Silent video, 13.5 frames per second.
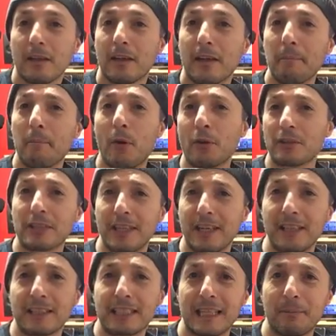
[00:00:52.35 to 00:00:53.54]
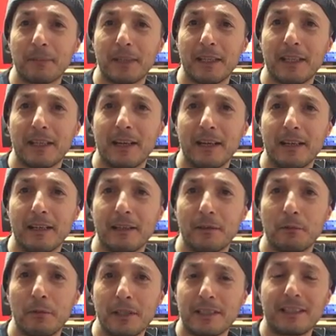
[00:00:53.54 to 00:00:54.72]
unboxing something I
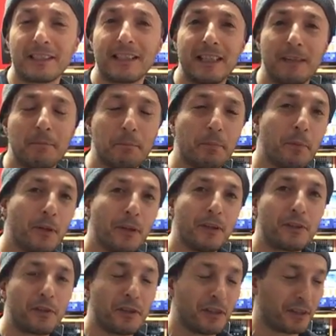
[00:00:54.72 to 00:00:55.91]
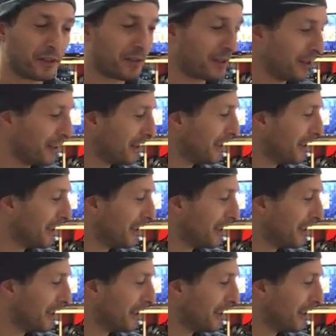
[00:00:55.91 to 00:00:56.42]
recently purchased.